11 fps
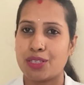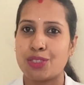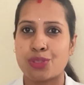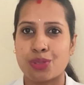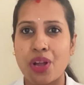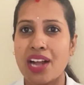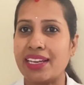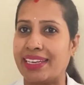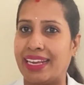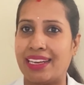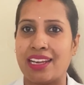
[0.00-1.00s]
Do not
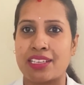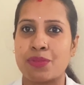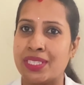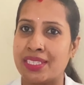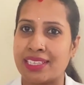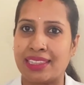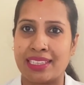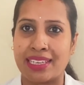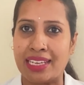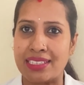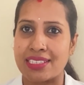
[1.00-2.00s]
neglect visiting the
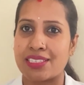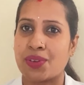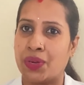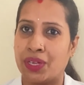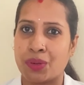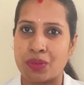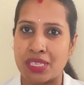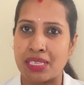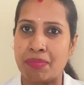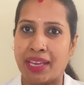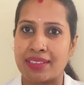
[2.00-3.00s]
dentist on a
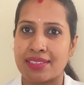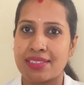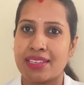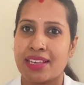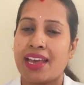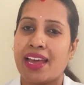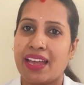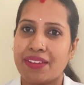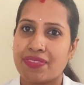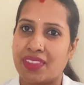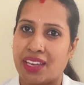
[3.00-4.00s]
routine basis.
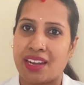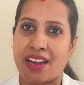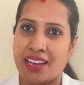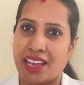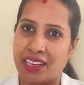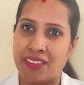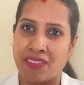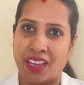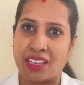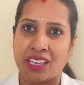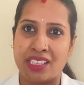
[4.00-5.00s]
If there are any
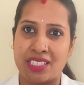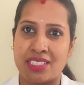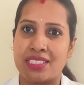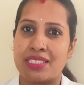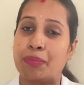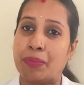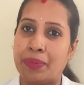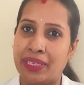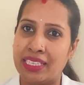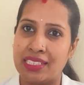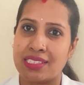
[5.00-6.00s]
variations,
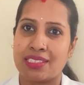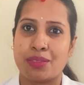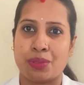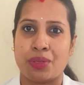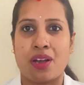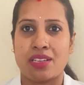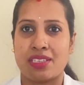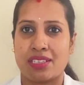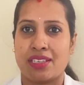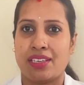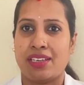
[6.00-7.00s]
please do not
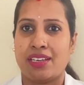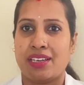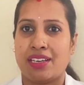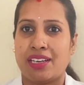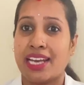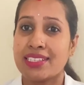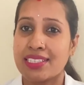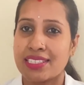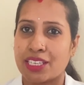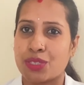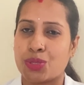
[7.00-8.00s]

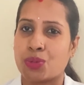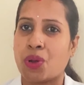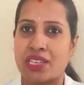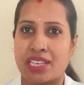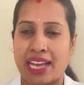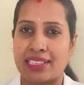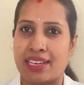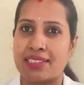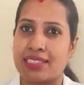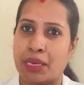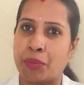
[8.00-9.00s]
hesitate to contact
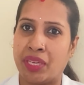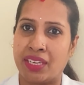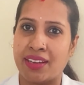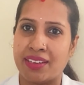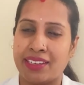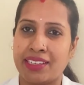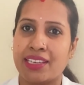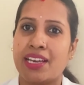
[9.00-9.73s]
us immediately.